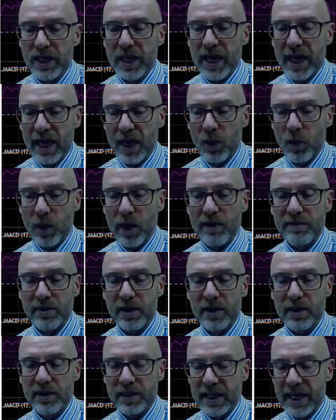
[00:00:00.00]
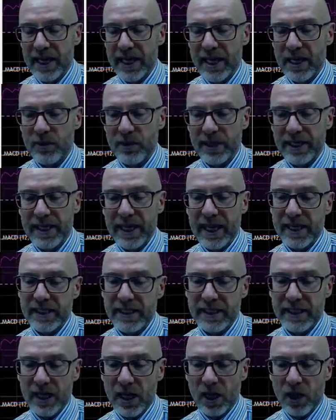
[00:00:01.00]
However, here again,
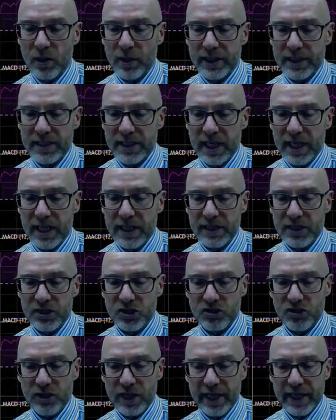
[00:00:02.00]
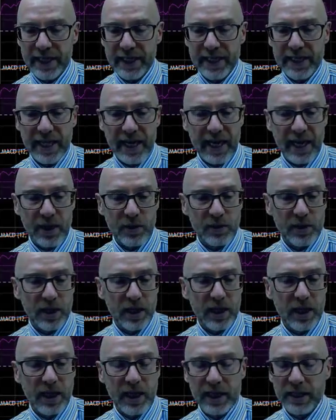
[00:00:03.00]
the RSI is tracking down.
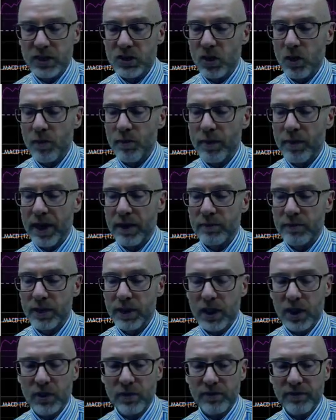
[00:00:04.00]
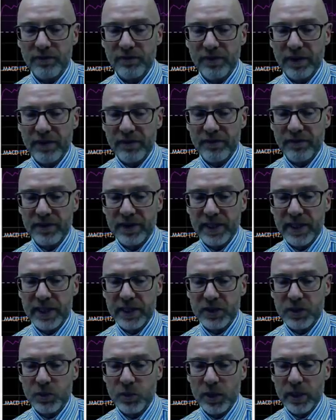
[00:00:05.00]
It's gone back below 50
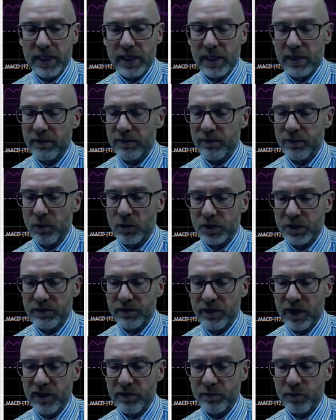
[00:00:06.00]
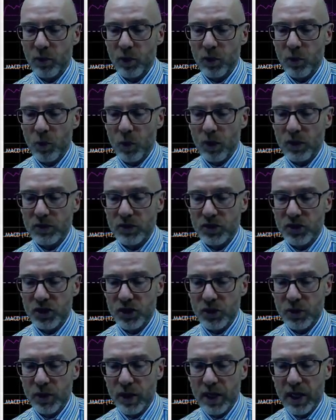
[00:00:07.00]
this week at
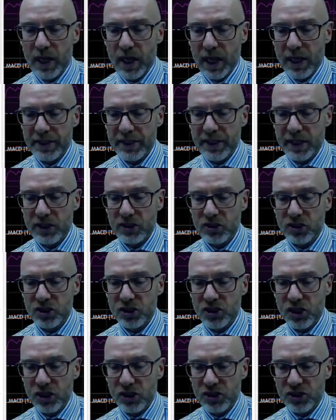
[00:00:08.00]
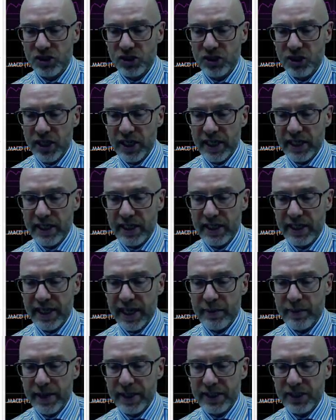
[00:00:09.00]
45.12, and you can just see that the
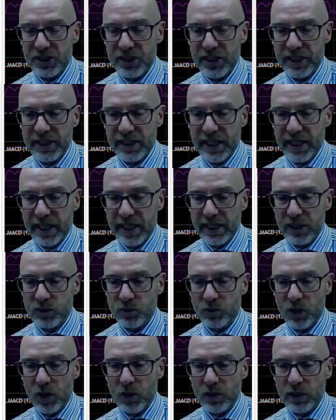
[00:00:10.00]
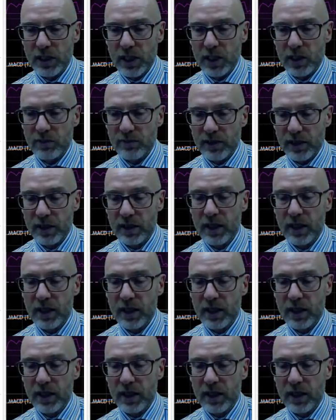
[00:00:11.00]
MACD is rolling over.